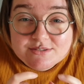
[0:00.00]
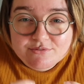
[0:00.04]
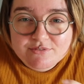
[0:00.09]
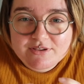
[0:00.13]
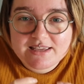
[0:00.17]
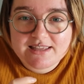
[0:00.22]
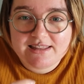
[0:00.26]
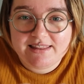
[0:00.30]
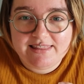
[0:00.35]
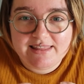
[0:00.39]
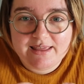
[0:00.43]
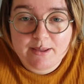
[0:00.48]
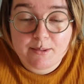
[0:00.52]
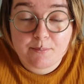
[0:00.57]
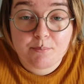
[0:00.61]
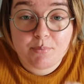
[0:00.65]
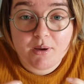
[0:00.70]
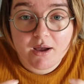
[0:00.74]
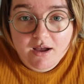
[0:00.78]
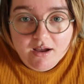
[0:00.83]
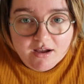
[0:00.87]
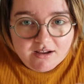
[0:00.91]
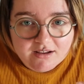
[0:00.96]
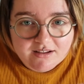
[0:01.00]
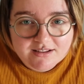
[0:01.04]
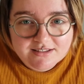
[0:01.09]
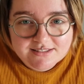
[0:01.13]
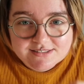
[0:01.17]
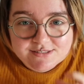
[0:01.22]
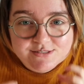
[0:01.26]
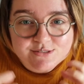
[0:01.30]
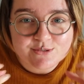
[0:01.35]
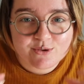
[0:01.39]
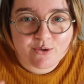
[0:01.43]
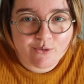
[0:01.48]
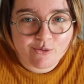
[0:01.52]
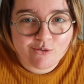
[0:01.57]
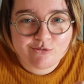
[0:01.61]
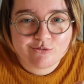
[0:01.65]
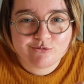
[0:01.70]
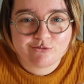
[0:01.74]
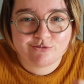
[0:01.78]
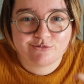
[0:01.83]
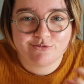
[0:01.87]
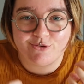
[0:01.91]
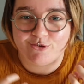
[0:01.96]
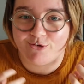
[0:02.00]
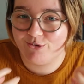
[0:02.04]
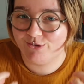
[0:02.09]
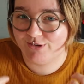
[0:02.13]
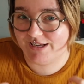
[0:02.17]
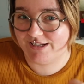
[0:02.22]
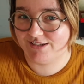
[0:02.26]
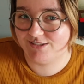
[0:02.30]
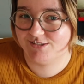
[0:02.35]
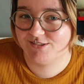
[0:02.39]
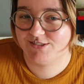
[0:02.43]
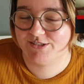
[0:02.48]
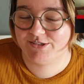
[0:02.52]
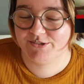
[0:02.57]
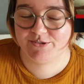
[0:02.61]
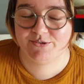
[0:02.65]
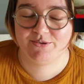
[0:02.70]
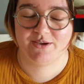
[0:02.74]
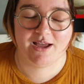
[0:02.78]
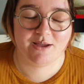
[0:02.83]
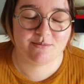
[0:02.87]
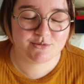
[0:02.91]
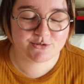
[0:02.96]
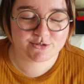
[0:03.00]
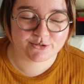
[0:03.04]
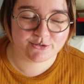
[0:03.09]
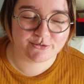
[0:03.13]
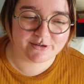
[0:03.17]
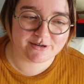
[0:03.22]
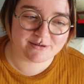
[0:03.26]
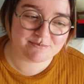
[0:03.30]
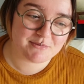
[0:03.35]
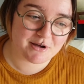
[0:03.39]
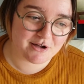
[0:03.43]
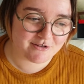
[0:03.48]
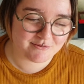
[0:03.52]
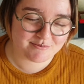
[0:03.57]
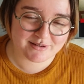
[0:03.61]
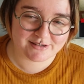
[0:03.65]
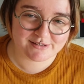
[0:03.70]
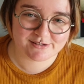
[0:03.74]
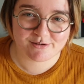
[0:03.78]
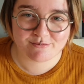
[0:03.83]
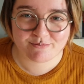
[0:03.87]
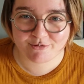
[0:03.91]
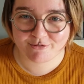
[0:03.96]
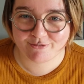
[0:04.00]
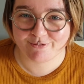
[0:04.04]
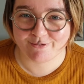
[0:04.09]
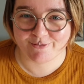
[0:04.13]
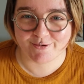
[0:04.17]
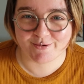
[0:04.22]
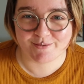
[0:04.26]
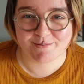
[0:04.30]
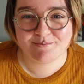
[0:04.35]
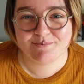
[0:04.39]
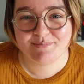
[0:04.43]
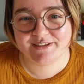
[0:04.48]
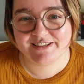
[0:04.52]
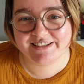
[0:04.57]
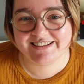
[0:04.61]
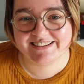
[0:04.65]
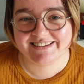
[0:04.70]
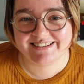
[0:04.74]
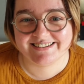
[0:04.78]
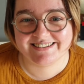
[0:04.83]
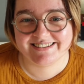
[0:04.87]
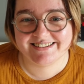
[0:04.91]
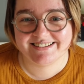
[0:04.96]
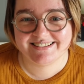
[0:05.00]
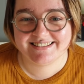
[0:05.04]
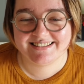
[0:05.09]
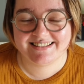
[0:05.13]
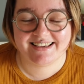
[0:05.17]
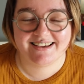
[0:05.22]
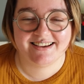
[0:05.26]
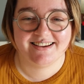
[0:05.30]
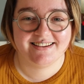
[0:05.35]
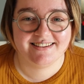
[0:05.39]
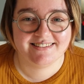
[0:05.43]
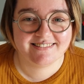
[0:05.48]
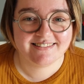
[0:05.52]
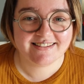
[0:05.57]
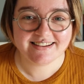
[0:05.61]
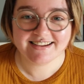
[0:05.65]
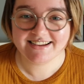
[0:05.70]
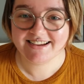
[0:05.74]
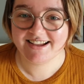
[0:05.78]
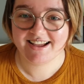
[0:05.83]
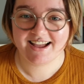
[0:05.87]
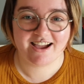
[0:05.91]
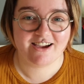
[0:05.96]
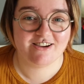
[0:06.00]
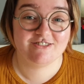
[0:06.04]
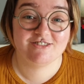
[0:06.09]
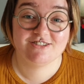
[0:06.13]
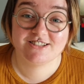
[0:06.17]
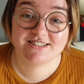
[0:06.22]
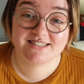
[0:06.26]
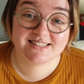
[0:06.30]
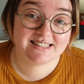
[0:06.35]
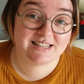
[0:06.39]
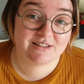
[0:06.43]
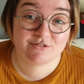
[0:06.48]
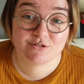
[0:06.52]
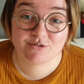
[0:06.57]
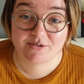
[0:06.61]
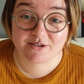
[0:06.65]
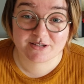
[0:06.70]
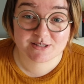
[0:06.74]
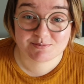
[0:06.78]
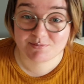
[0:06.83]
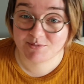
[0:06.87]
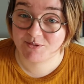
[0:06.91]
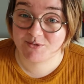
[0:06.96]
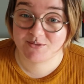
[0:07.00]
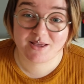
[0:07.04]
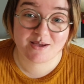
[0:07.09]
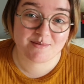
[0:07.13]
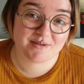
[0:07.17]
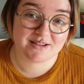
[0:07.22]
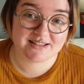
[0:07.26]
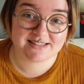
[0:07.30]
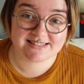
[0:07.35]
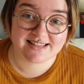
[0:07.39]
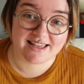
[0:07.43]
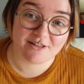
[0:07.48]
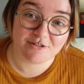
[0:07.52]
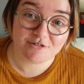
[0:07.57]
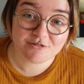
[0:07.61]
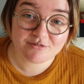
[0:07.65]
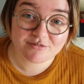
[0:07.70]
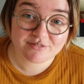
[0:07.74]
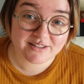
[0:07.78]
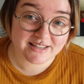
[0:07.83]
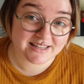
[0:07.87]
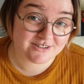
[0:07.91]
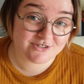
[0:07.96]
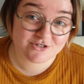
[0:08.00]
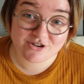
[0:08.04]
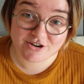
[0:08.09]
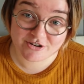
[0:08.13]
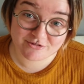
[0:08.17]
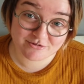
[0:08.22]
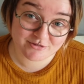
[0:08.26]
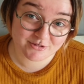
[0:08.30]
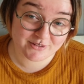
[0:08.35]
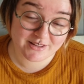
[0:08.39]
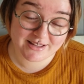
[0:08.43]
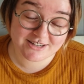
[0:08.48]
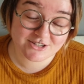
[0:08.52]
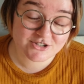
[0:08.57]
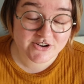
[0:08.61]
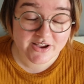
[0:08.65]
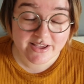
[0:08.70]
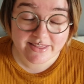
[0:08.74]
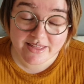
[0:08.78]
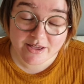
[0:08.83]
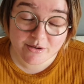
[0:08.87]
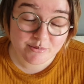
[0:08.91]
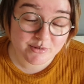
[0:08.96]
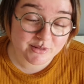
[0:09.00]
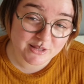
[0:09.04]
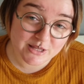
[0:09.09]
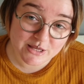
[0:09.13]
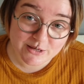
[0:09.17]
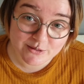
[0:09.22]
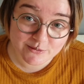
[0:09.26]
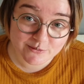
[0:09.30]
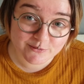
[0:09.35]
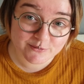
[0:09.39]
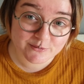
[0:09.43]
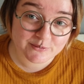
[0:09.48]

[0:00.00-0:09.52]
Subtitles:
feeling parts of Orlando. I'm sure it might have been done before, but yeah, I would just love to explore that myself in general and share that with you.